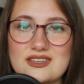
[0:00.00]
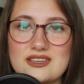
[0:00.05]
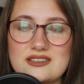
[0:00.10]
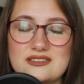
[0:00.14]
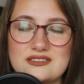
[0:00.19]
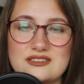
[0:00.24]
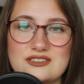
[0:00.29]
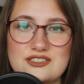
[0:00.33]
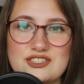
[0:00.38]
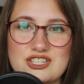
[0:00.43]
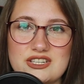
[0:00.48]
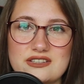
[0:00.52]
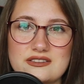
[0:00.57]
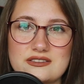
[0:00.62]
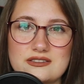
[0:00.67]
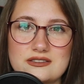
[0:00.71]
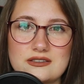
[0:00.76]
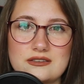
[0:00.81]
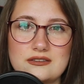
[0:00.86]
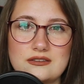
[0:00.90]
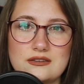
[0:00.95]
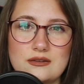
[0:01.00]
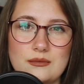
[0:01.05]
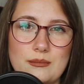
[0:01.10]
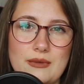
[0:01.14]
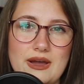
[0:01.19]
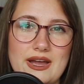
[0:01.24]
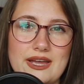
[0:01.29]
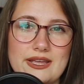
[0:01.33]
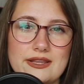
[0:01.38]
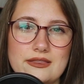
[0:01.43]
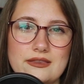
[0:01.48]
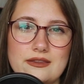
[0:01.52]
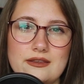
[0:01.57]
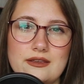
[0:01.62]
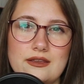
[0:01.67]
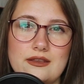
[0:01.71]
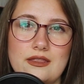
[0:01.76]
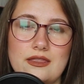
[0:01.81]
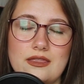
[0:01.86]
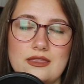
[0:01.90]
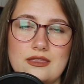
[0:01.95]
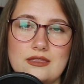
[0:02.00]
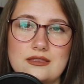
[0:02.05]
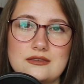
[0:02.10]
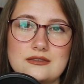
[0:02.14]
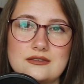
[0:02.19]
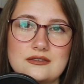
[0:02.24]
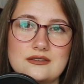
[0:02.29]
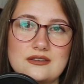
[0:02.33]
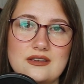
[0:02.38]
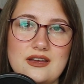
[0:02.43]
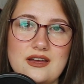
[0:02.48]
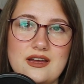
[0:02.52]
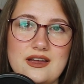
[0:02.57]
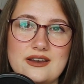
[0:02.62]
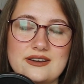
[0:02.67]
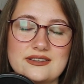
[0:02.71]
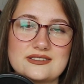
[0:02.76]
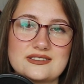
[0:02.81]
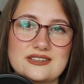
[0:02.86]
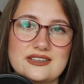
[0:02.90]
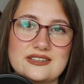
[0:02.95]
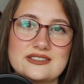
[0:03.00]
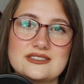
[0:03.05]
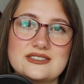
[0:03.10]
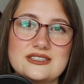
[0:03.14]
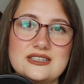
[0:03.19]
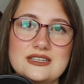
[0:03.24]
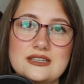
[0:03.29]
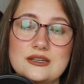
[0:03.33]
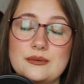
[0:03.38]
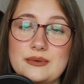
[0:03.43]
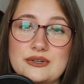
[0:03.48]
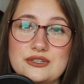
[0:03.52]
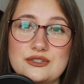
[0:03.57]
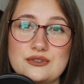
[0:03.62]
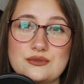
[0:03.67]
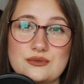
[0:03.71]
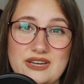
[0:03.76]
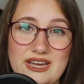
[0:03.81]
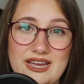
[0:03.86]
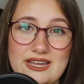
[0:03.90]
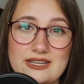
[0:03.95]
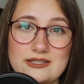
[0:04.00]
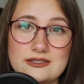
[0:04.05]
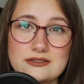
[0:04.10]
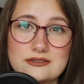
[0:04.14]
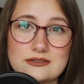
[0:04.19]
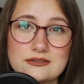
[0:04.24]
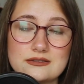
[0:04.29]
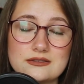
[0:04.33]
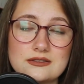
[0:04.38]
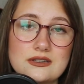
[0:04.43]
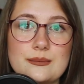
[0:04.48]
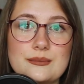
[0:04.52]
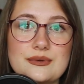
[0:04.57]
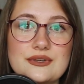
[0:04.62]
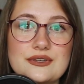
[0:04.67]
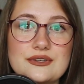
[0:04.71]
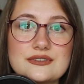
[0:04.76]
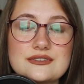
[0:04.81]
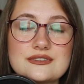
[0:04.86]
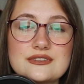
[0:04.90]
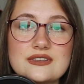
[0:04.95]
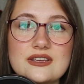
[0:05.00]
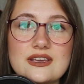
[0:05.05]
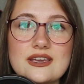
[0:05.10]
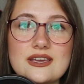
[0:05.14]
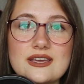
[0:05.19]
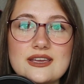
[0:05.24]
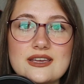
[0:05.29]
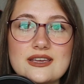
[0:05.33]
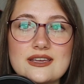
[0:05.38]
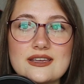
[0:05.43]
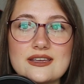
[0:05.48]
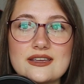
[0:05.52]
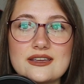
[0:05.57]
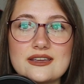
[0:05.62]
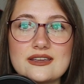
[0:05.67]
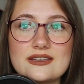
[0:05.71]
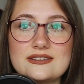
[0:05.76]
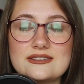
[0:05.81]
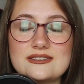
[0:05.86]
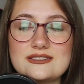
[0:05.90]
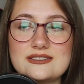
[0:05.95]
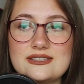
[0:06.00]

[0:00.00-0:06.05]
is it just in your mind and others can see it but you can't? Because it